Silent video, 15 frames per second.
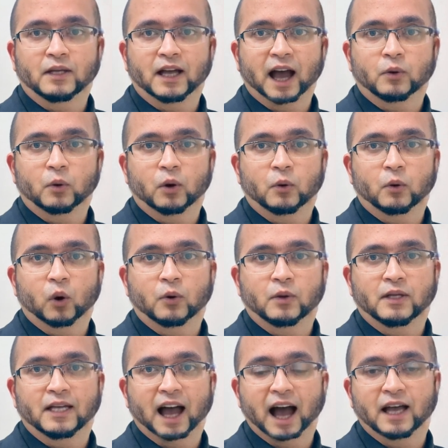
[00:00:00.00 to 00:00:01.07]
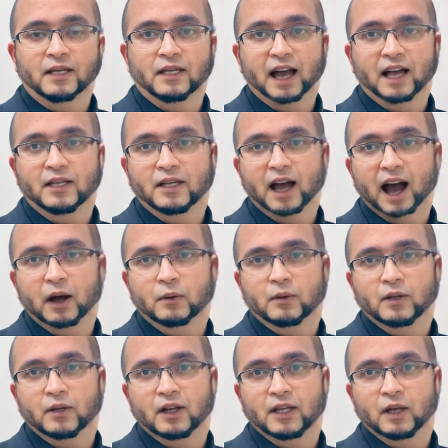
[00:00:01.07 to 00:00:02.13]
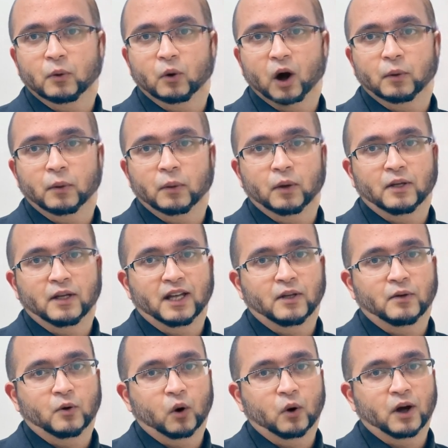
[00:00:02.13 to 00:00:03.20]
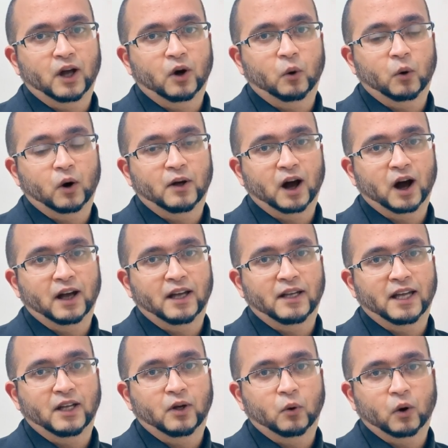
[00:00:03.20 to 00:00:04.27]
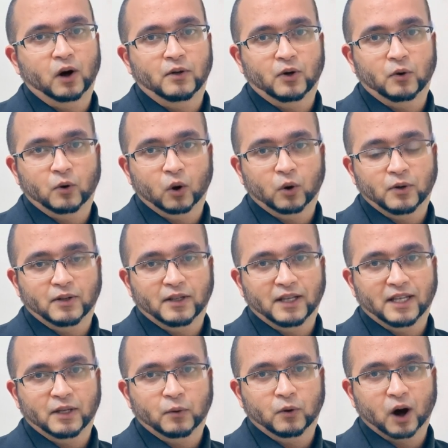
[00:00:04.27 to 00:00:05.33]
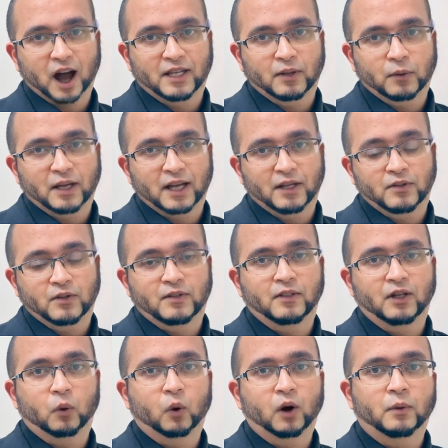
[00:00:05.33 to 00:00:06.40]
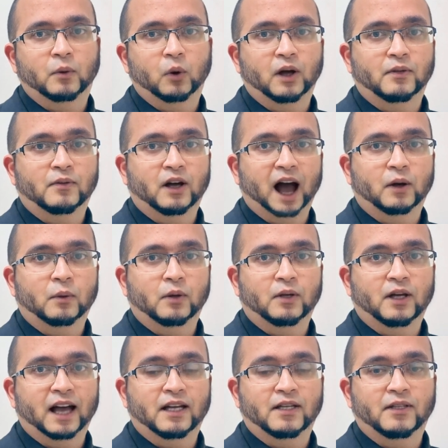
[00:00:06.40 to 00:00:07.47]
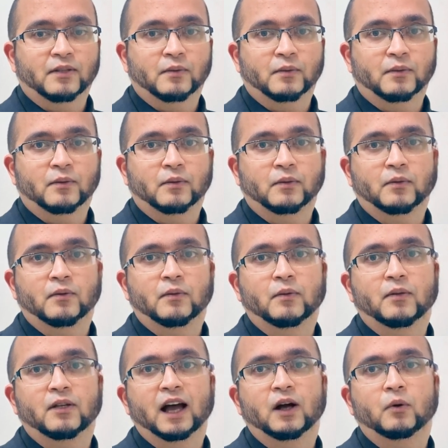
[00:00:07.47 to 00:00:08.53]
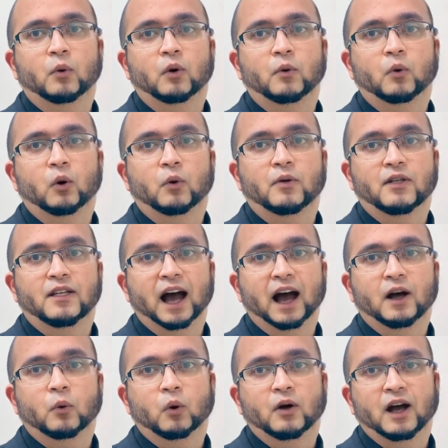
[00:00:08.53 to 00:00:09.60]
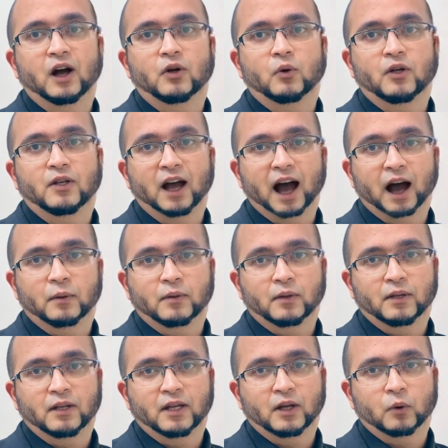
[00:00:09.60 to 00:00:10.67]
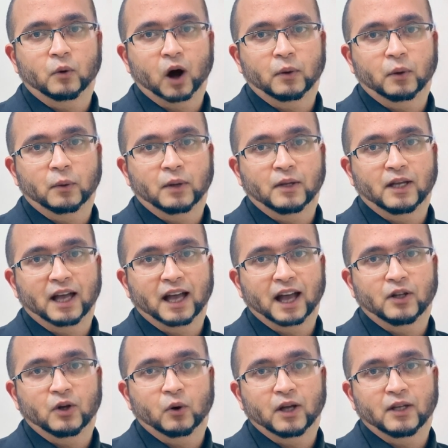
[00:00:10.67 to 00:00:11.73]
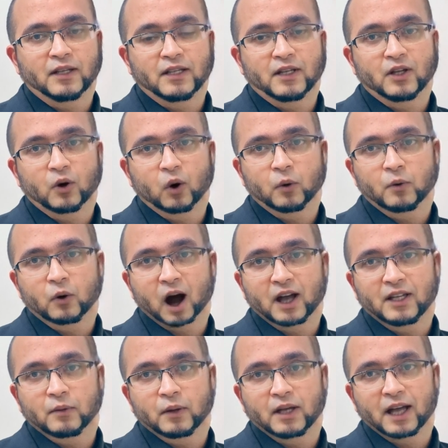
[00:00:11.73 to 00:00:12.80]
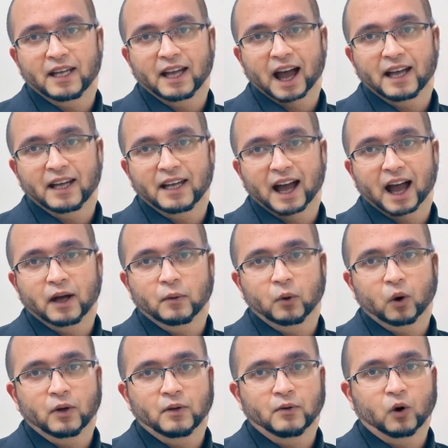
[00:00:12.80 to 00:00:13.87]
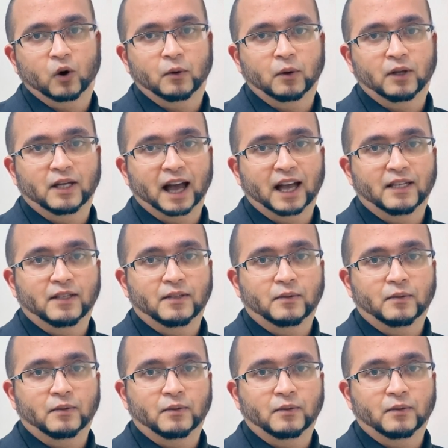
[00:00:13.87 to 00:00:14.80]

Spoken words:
If we roll the die 10 times, the probability of rolling a 1 on at least one of the rolls is approximately 51.5%. If we roll the die 100 times, the probability increases to approximately 99.4%.